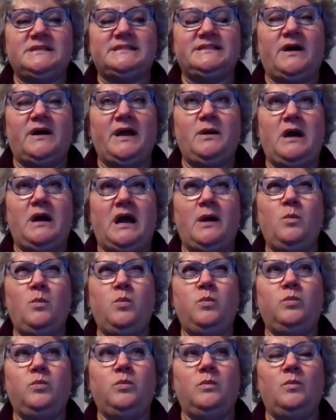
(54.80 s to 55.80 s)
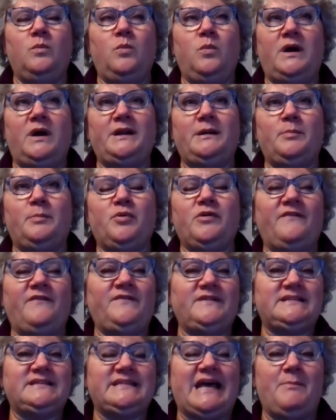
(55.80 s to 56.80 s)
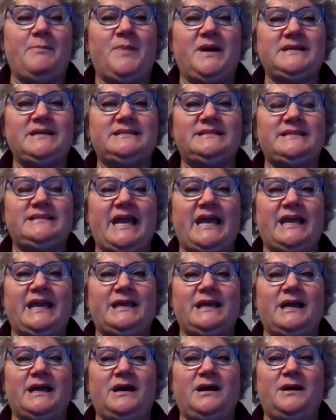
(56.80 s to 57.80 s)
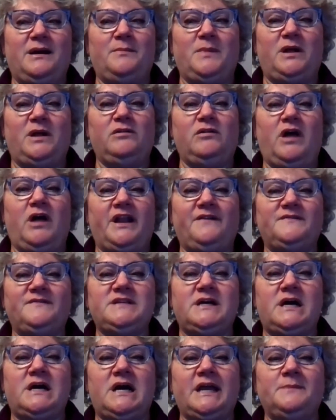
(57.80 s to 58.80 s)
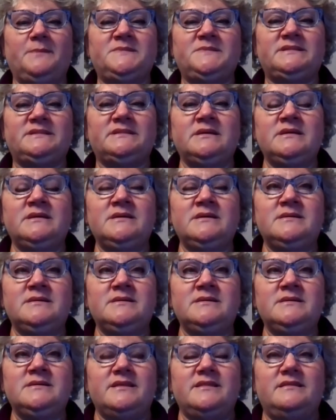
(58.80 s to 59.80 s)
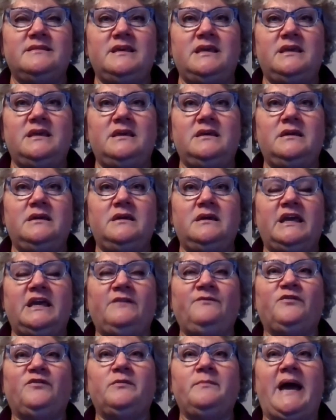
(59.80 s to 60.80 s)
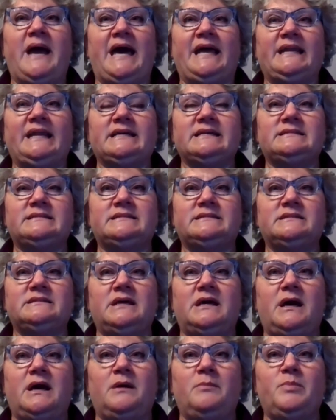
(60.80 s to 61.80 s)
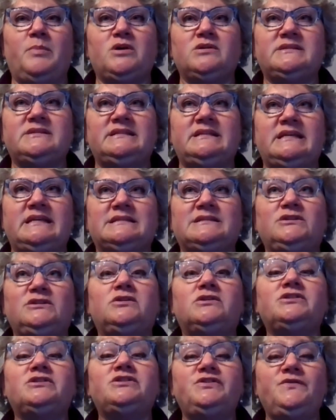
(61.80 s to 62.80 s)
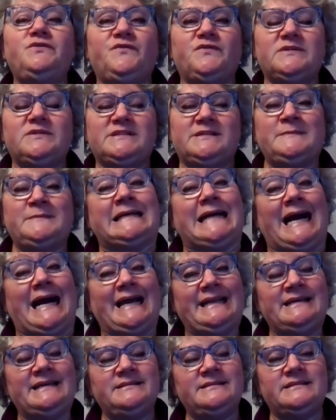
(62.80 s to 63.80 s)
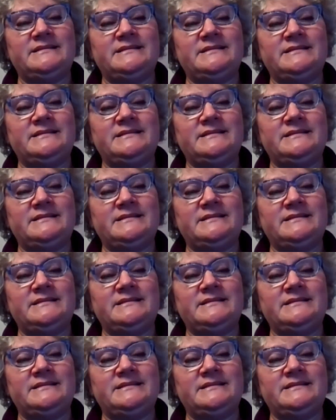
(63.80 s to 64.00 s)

so I, I want to preface that by saying um, a lot of times the informatics uh, person is looked to for some guidance